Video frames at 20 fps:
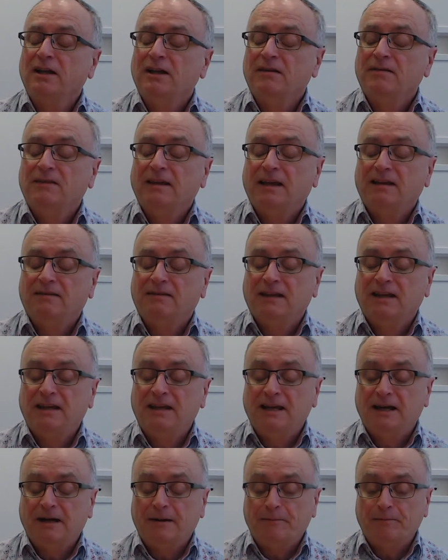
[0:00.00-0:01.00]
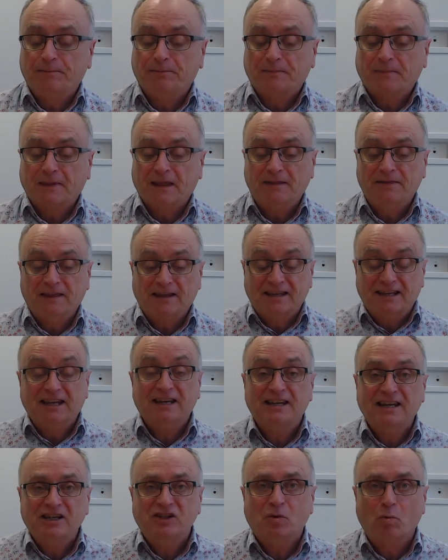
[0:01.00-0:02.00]
that the
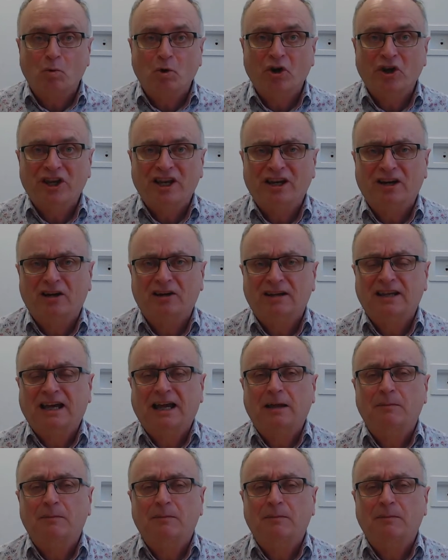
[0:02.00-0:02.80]
kidneys are working okay.